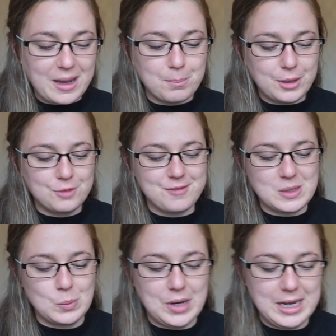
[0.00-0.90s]
and bone red
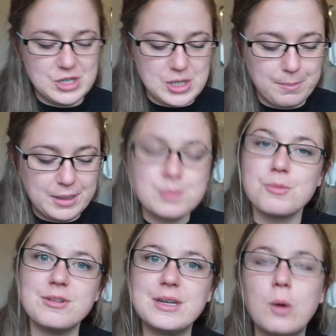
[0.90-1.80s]
and white jumper is
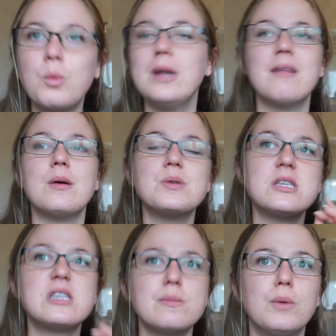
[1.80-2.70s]
merino wool, and there was a
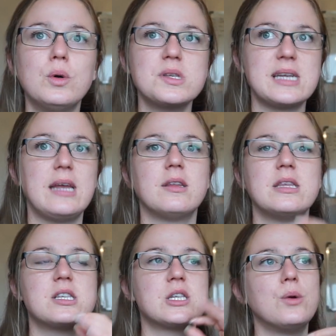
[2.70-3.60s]
small stain on
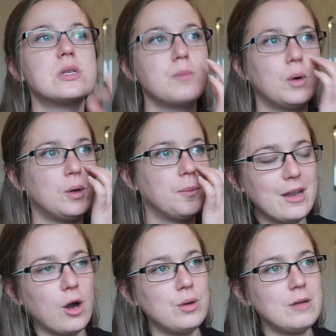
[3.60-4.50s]
this, so small.
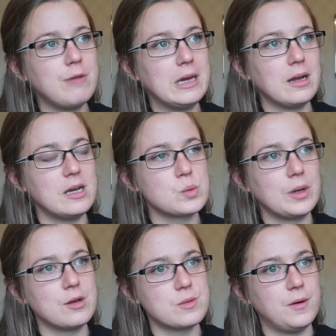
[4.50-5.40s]
And I only realised
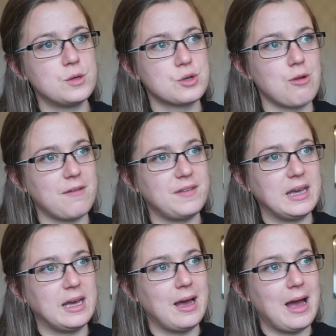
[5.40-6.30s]
when I was photographing
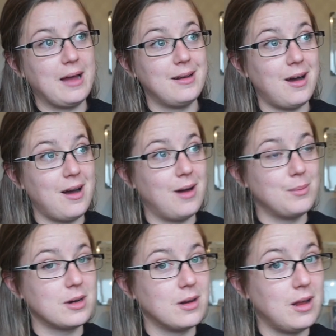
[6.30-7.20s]
it, and I'm not gonna